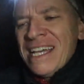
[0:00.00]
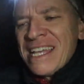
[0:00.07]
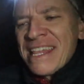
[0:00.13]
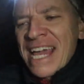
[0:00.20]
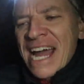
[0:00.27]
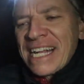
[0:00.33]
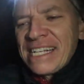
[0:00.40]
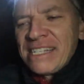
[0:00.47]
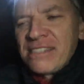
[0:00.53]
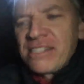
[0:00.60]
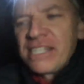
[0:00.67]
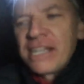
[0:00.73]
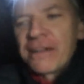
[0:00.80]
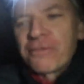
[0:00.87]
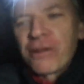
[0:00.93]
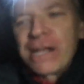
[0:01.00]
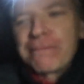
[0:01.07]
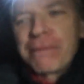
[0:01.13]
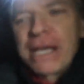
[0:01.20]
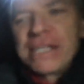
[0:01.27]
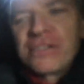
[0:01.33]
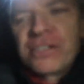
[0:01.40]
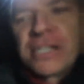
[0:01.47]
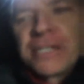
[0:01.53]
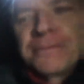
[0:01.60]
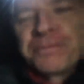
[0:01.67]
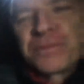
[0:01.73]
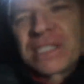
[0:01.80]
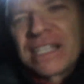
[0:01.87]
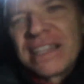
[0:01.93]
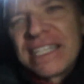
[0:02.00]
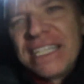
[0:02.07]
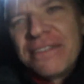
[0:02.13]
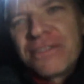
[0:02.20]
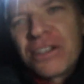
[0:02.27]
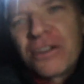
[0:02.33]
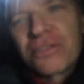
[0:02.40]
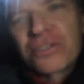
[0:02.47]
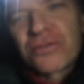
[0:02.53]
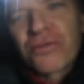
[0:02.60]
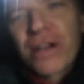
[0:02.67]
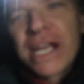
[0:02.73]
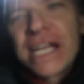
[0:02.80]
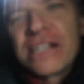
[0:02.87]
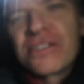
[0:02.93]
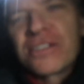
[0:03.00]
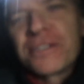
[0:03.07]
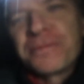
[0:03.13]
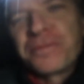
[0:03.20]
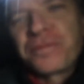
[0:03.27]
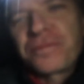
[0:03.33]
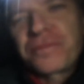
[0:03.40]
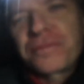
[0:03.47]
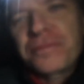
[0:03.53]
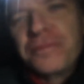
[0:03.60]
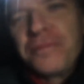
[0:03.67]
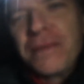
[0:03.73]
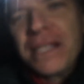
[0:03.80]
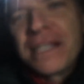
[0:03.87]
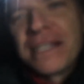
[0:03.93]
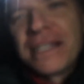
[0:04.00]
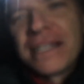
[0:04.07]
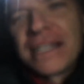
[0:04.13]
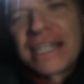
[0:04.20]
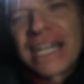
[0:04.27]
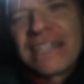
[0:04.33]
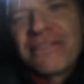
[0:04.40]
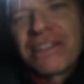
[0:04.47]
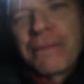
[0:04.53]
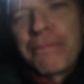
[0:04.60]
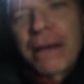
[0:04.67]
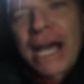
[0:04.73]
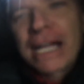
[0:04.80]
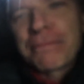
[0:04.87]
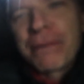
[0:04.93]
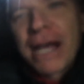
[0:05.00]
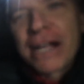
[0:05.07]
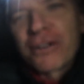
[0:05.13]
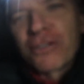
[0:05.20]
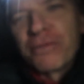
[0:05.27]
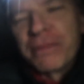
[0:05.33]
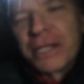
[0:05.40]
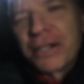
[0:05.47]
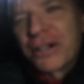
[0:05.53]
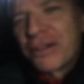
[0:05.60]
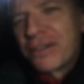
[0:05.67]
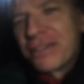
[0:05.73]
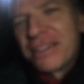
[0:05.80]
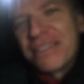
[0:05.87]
And that is the Great Basin Leave No Trace. Kind of the backpacker beer.